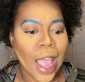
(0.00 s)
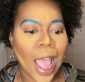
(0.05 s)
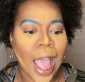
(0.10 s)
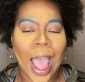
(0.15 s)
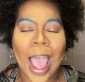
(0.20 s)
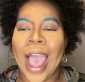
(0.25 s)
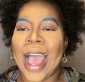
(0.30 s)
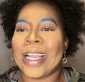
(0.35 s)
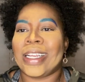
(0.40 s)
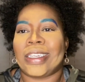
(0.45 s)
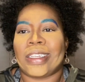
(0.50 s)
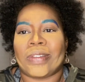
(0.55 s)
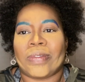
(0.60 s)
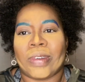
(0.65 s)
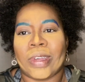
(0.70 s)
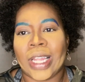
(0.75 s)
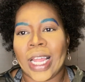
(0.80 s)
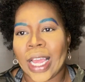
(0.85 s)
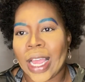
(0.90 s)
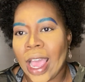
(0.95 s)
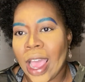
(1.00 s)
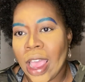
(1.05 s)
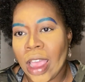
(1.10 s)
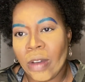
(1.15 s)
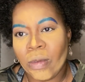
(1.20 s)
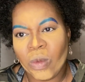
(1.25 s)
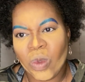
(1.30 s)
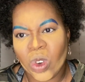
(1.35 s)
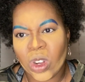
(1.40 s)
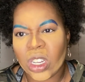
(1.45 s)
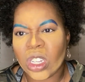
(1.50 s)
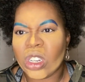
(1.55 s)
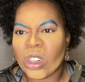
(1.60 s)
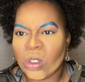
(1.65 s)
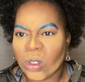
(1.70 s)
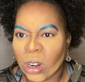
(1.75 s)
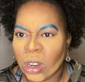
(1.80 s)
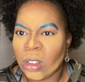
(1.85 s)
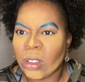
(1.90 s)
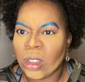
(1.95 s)
I just feel like I have more
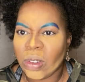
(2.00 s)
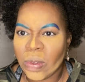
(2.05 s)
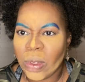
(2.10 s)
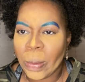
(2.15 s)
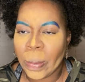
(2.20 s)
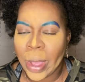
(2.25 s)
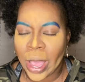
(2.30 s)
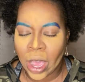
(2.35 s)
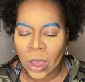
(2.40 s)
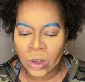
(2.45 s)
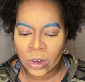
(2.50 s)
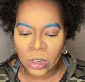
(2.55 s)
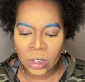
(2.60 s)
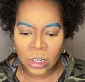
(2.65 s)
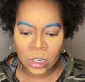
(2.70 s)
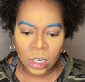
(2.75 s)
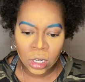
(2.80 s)
control of the powder.